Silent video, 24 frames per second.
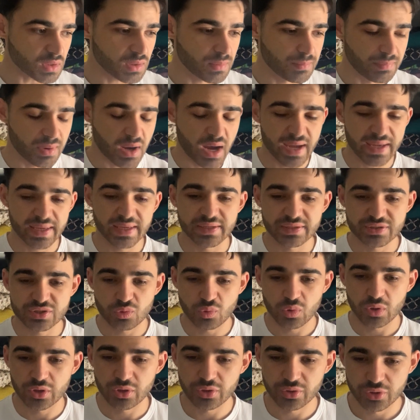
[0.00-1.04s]
Buying into
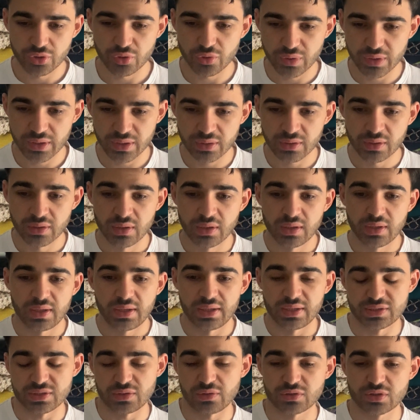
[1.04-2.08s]
what you're doing
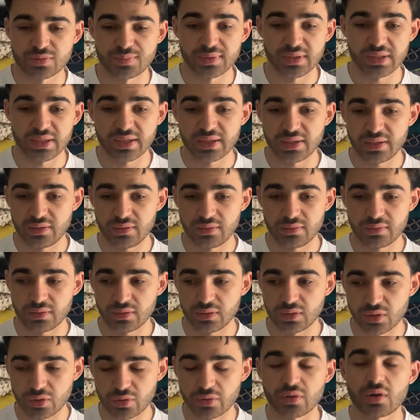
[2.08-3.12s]
is ultimately going
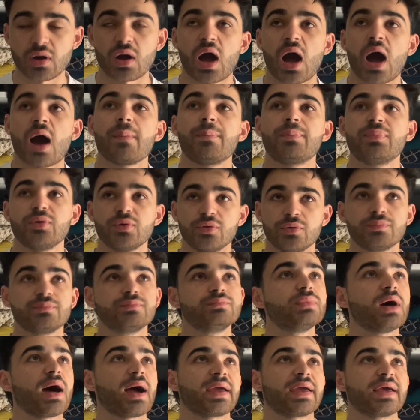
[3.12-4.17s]
to up your,
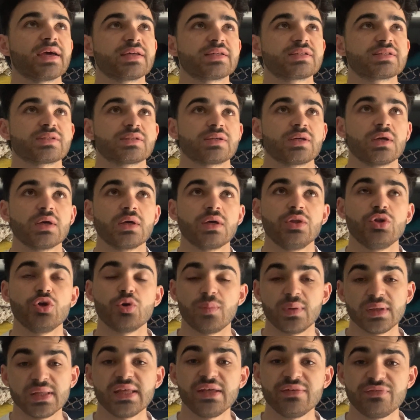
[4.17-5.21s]
I guess, your
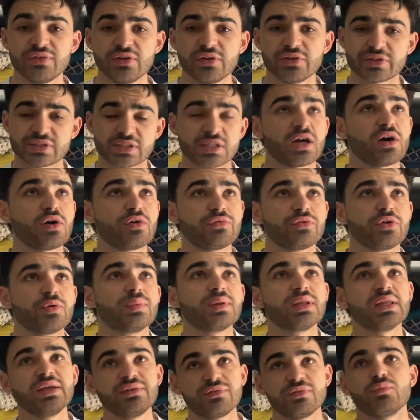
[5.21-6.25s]
belief in yourself, your
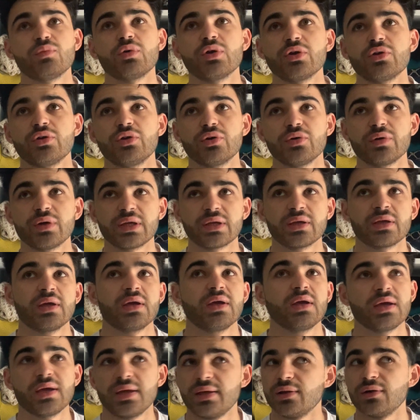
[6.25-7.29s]
belief in what you're doing,
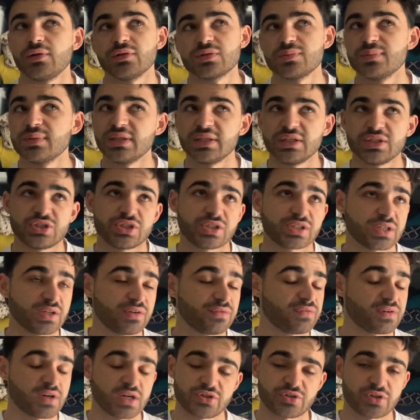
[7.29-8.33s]
and ultimately it's just going to
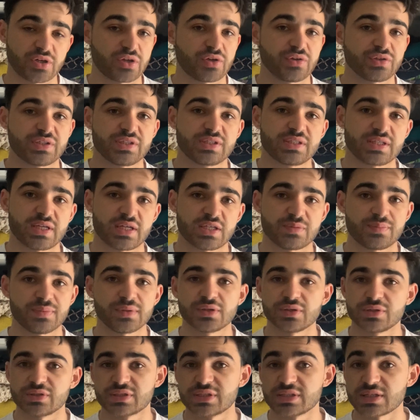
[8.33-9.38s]
fast track your success,
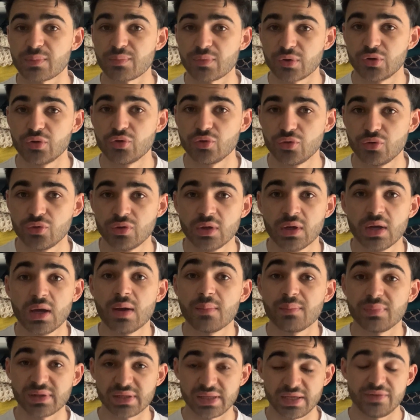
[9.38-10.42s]
because someone who
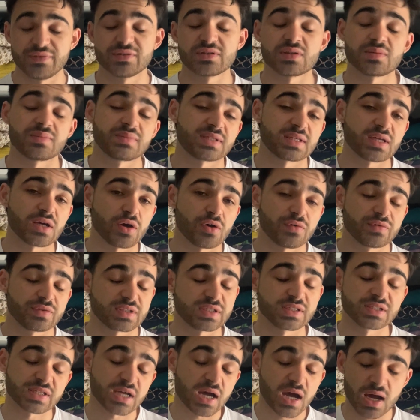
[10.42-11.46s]
believes in themselves and
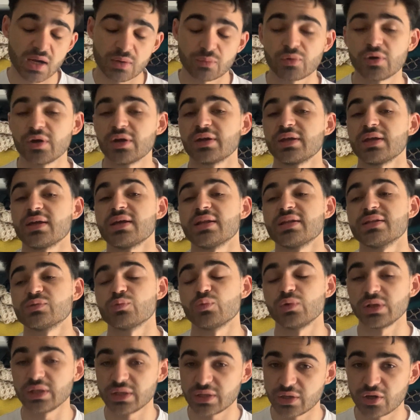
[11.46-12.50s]
is hardworking and is
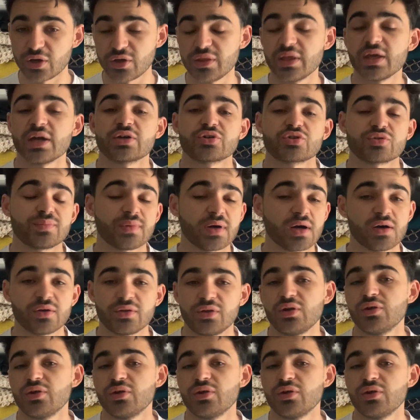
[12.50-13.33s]
willing to go the extra mile,